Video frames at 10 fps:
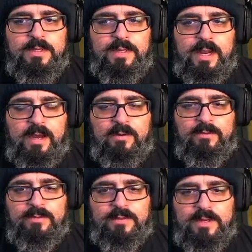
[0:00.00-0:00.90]
Now
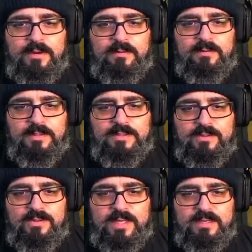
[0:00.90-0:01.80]
here, let's
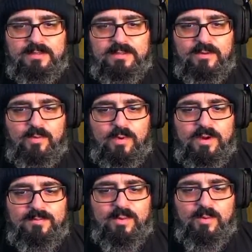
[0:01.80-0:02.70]
go take a look at what
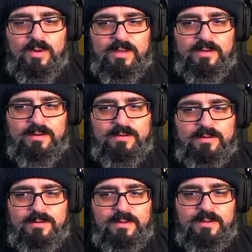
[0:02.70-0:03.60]
I've been working on.
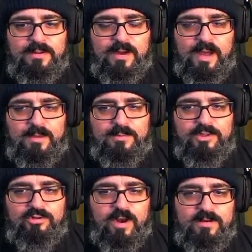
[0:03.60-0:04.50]
I've
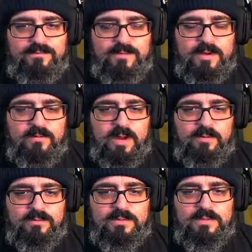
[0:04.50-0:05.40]
been trying to figure
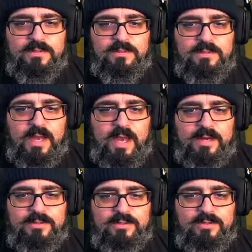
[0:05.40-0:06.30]
out
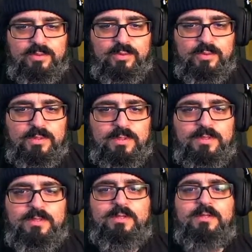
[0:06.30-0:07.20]
how to do
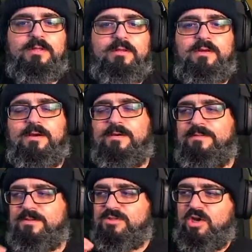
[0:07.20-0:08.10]

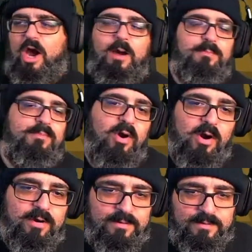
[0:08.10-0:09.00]
the top
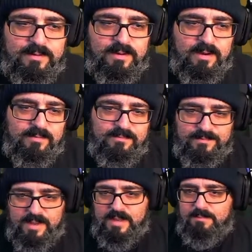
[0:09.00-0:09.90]
part
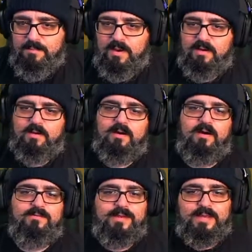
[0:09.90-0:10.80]
of a
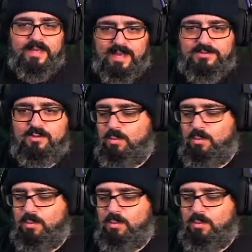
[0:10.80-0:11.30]
castle